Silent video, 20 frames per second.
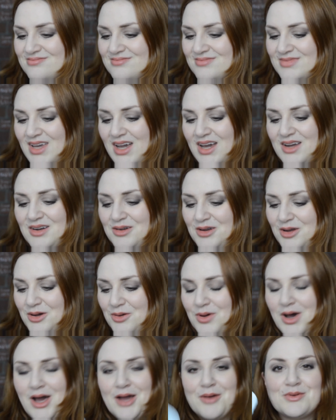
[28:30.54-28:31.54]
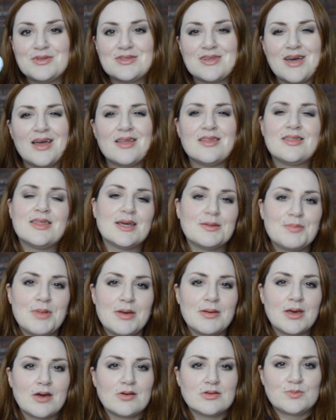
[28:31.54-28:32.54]
I don't know. I think
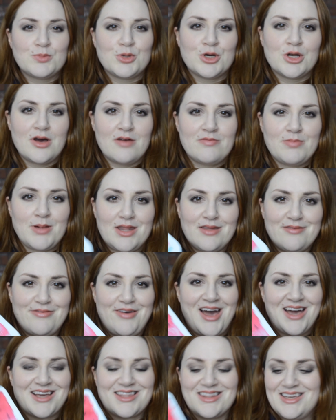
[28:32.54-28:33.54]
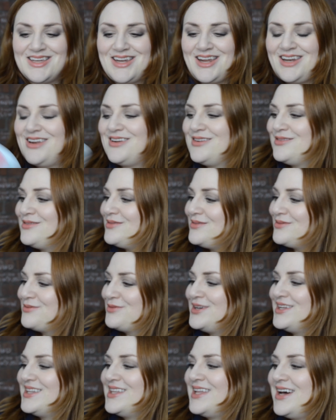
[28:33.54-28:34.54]
maybe I was put off by the fact that I didn't
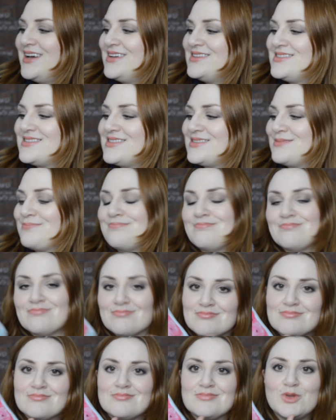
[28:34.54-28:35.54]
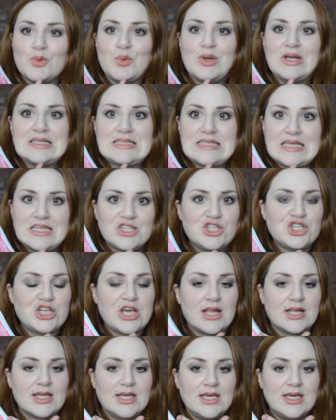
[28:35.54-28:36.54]
realize when it said
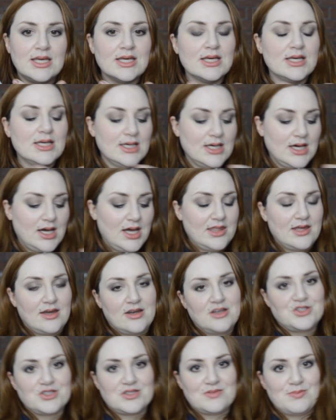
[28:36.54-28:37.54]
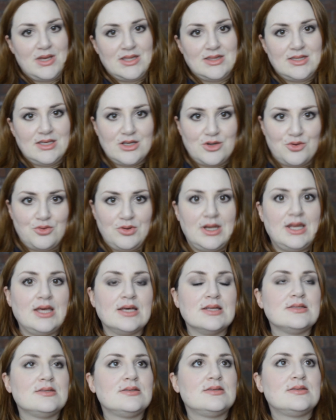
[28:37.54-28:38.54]
jelly, I thought it just meant the
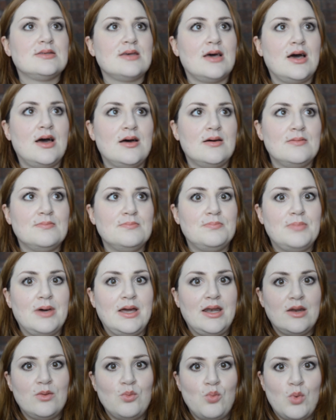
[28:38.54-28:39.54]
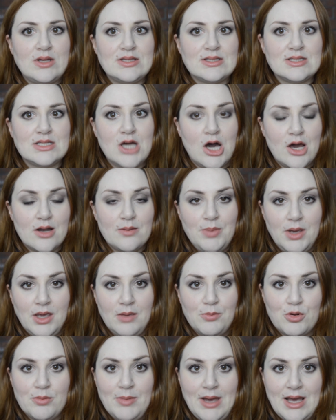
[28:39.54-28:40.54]
ingredients, but it was not a
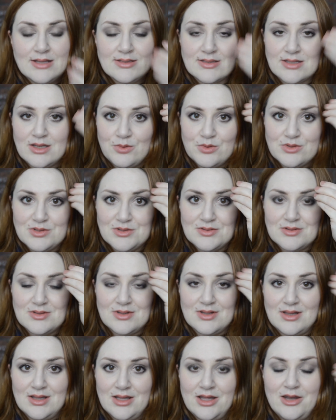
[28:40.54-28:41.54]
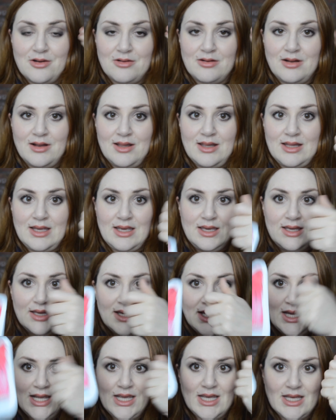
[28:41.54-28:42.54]
paper mask. It was literally
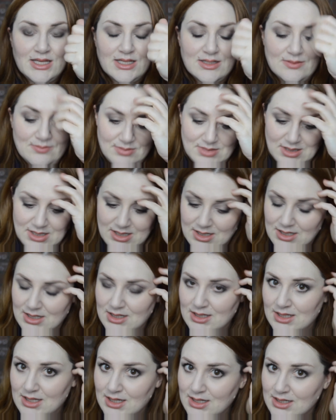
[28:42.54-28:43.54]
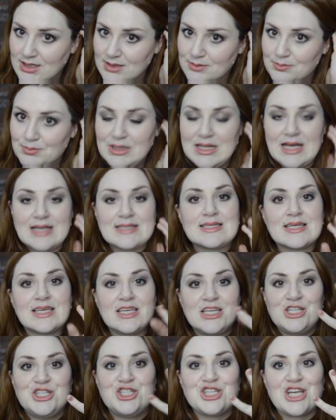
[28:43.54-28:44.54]
a
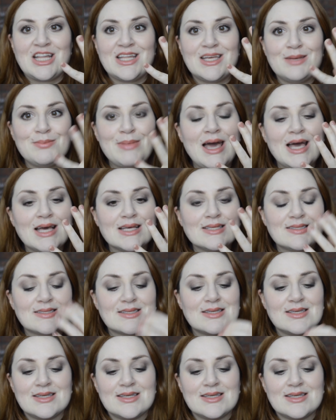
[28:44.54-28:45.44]
plasticky jelly mask,